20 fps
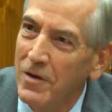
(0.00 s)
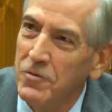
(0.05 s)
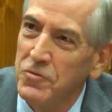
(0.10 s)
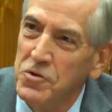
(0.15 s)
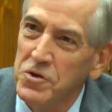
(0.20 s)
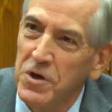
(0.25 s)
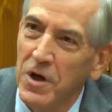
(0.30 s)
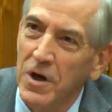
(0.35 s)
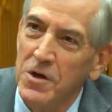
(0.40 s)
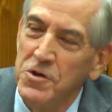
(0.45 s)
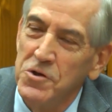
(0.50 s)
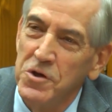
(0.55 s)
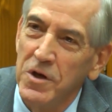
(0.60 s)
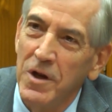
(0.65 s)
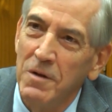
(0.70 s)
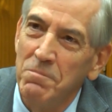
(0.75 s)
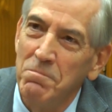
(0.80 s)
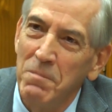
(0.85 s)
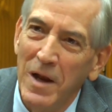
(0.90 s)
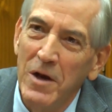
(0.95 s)
judge.
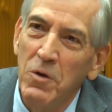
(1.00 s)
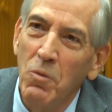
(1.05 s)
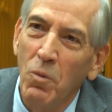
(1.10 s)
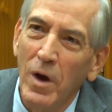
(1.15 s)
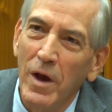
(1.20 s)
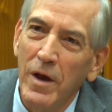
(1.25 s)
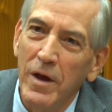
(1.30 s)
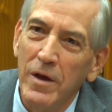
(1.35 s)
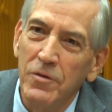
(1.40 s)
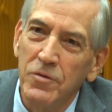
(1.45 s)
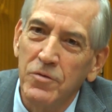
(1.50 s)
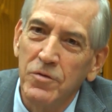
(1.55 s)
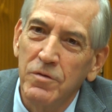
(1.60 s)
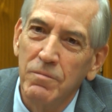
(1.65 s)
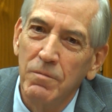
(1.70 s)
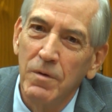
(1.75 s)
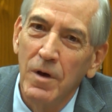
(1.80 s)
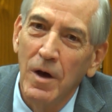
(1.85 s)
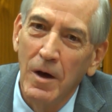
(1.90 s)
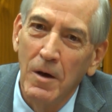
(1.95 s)
And in many ways,
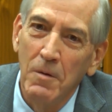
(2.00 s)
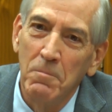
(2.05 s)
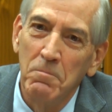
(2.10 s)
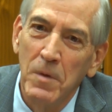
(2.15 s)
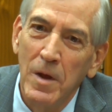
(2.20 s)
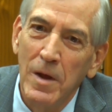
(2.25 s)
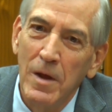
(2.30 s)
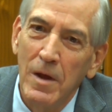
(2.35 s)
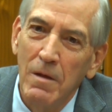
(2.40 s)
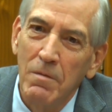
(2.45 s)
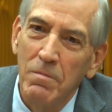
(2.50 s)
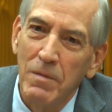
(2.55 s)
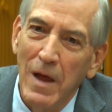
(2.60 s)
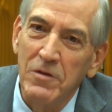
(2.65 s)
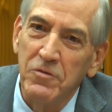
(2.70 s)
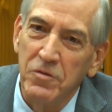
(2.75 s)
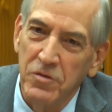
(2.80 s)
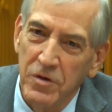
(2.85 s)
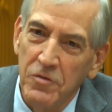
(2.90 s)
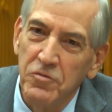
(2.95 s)

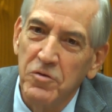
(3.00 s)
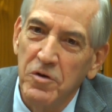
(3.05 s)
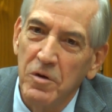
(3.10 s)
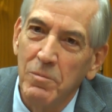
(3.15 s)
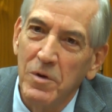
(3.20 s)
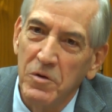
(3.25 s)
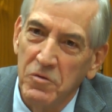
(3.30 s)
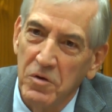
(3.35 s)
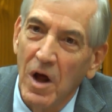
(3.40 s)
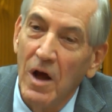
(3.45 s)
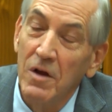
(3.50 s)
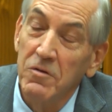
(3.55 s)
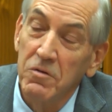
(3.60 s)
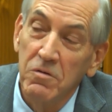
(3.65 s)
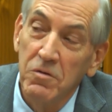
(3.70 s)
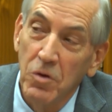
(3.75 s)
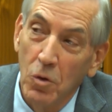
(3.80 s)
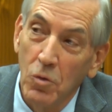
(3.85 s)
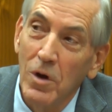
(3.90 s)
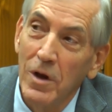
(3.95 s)
that system is
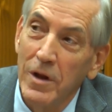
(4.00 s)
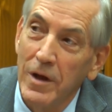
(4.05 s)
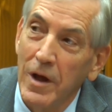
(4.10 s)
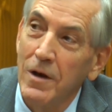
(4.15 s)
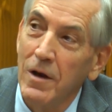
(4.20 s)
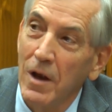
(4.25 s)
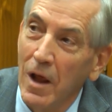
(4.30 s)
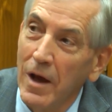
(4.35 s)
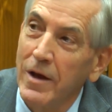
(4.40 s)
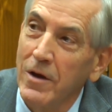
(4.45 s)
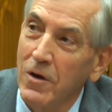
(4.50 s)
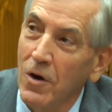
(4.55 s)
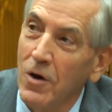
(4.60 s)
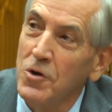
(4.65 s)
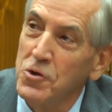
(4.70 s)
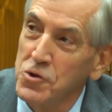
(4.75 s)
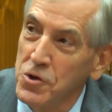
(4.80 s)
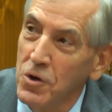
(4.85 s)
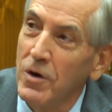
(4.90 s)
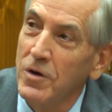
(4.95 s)
not totally unlike
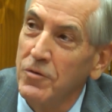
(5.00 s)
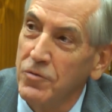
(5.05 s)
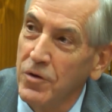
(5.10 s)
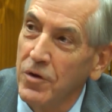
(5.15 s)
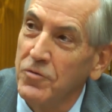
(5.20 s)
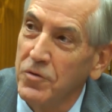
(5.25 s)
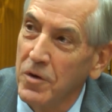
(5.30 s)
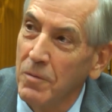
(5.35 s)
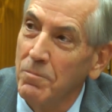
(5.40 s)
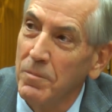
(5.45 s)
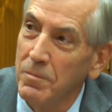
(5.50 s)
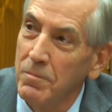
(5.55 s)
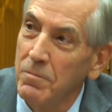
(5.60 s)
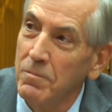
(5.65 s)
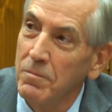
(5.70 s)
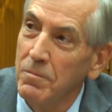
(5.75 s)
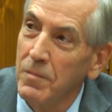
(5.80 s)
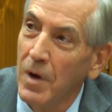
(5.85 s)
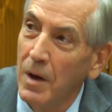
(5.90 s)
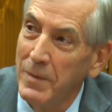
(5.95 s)
our jury system.
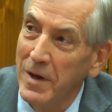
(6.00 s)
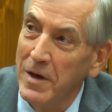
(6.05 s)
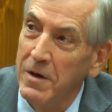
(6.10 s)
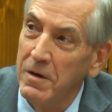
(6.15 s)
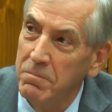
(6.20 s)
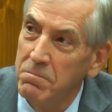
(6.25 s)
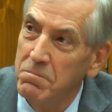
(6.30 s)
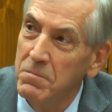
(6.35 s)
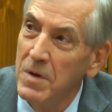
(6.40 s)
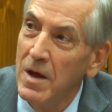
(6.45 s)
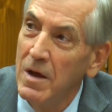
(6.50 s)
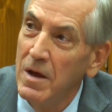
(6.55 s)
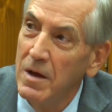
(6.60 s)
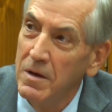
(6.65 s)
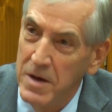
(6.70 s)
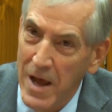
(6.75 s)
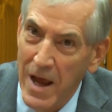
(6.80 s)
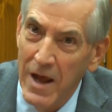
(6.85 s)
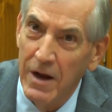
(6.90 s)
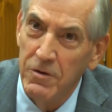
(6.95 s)
I mean,
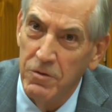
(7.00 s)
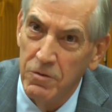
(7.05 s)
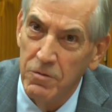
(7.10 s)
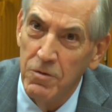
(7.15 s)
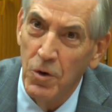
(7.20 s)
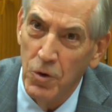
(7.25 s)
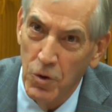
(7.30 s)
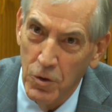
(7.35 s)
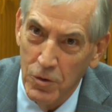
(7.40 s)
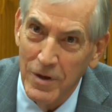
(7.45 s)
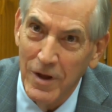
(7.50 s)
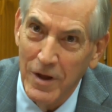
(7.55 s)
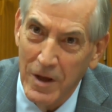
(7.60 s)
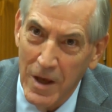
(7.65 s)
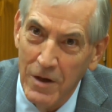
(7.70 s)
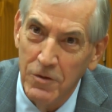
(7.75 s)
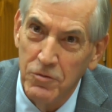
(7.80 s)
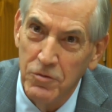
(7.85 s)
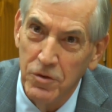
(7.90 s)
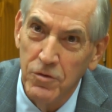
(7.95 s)
Dad heard the
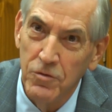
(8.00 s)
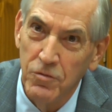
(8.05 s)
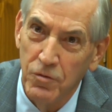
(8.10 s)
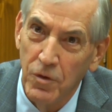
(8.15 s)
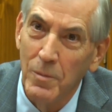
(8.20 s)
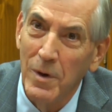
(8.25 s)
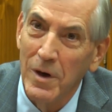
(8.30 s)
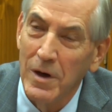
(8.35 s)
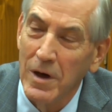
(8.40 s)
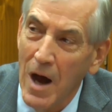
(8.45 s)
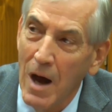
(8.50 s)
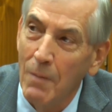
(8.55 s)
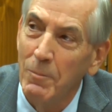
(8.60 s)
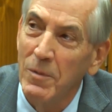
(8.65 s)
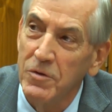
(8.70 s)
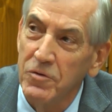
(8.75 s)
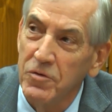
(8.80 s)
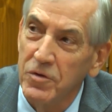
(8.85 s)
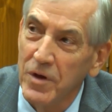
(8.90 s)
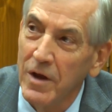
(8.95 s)
cases from a
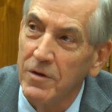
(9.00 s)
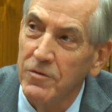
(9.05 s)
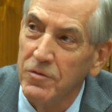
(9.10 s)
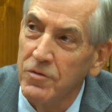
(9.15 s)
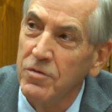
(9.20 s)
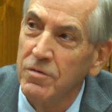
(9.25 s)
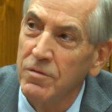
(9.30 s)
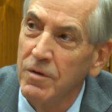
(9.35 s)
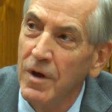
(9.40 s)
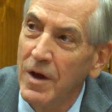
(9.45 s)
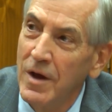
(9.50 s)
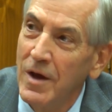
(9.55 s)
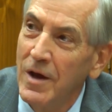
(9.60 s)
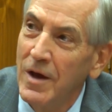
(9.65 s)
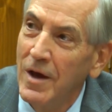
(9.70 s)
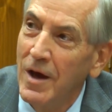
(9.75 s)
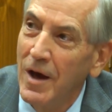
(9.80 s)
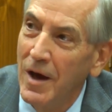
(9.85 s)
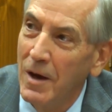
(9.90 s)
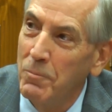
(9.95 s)
common sense
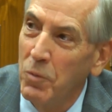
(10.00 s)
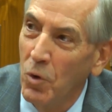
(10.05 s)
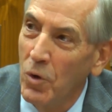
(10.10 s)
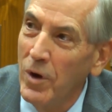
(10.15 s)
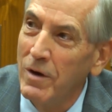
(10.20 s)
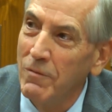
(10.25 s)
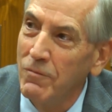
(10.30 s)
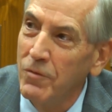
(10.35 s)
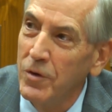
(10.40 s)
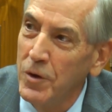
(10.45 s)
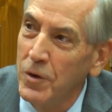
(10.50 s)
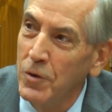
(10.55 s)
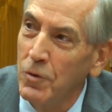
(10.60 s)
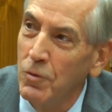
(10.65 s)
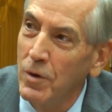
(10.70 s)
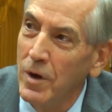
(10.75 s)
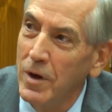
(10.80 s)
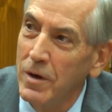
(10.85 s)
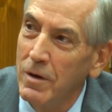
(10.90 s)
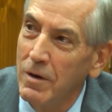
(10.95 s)
point of
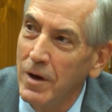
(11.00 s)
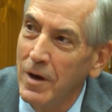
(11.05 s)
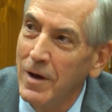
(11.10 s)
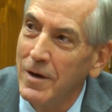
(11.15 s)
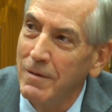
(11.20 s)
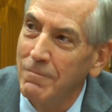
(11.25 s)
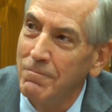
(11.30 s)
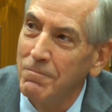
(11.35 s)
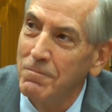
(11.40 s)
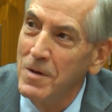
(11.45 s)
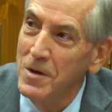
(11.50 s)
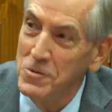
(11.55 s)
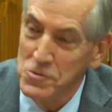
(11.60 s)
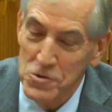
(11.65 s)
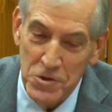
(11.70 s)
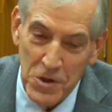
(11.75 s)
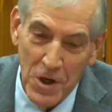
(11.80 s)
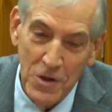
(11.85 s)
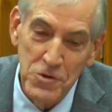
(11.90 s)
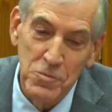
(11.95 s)
view, and his
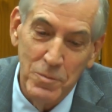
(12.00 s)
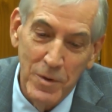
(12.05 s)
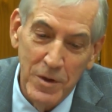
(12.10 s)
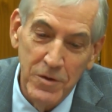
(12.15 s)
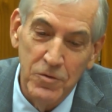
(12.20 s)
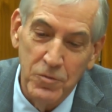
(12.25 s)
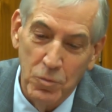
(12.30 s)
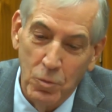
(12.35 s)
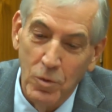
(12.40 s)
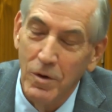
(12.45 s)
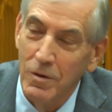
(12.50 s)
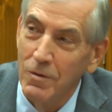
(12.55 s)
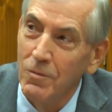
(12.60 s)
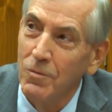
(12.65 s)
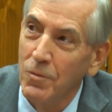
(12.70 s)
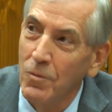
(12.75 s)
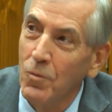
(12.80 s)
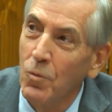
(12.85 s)
judgments were